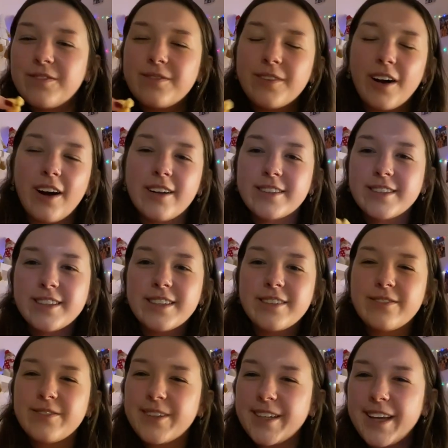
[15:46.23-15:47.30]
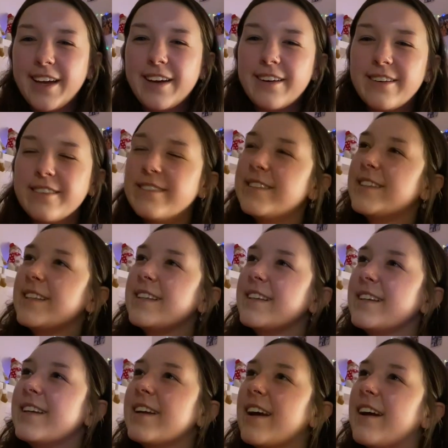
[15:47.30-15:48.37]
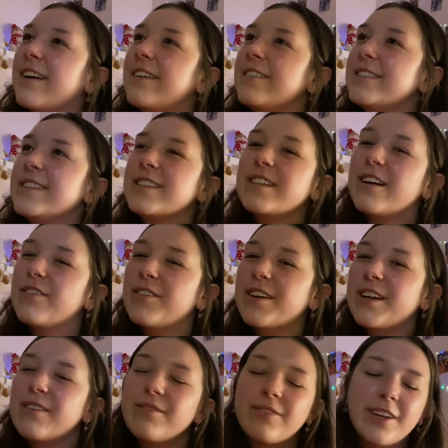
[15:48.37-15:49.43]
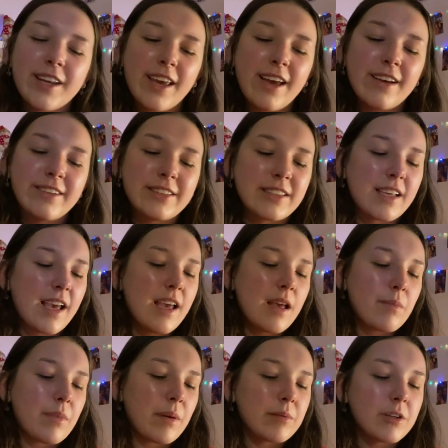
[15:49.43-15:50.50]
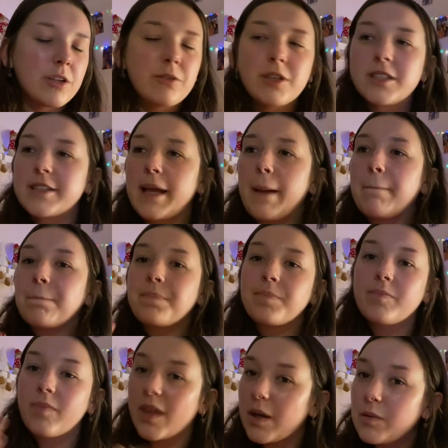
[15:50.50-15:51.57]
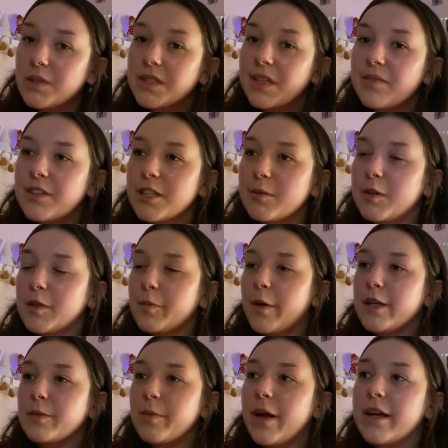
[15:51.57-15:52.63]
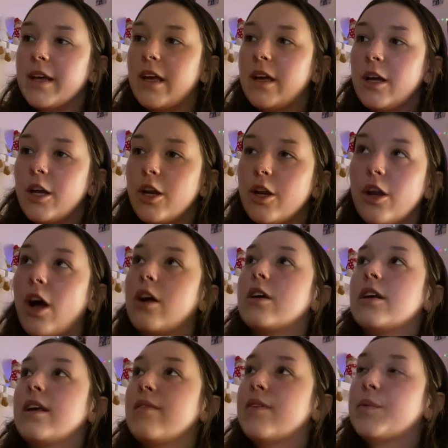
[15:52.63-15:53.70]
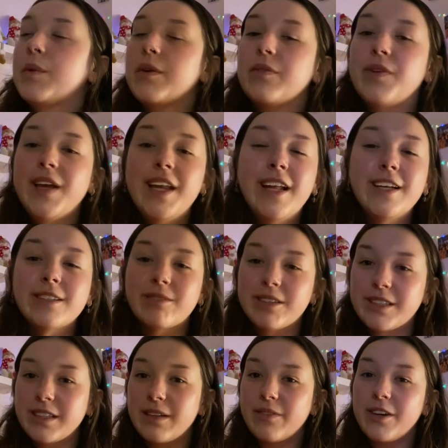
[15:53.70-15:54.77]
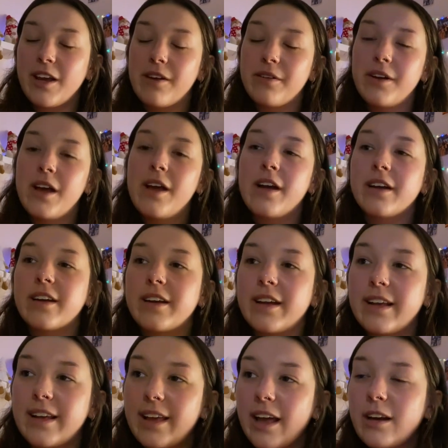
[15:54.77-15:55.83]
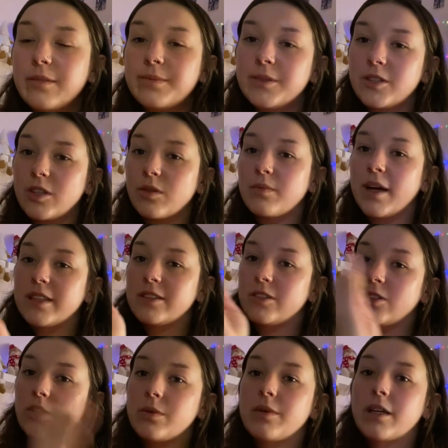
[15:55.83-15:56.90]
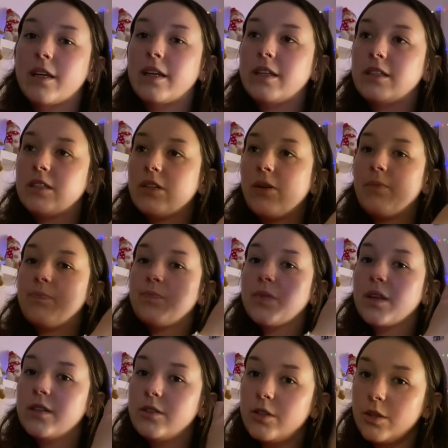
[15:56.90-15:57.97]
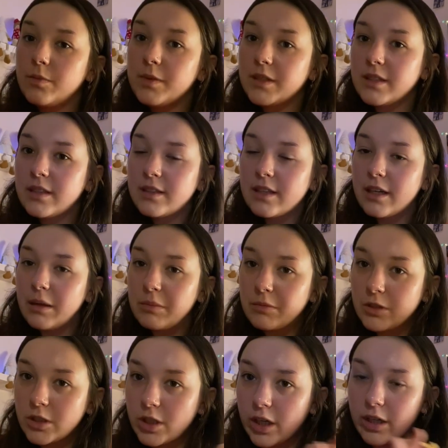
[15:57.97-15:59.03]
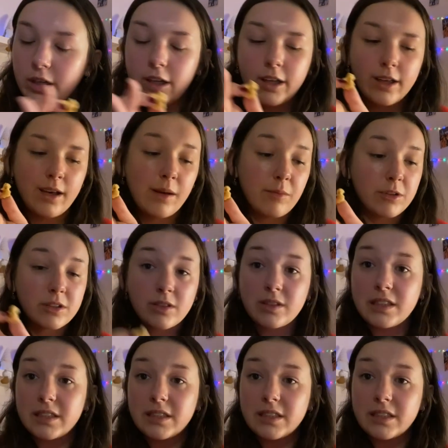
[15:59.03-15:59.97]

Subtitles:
haunting videos and, you know, discovery videos. But I'm gonna watch that once I finish my spice bag. Not gonna even finish watching the video. Gonna get up, do maths, do English, do business, and I'm done. I'm also gonna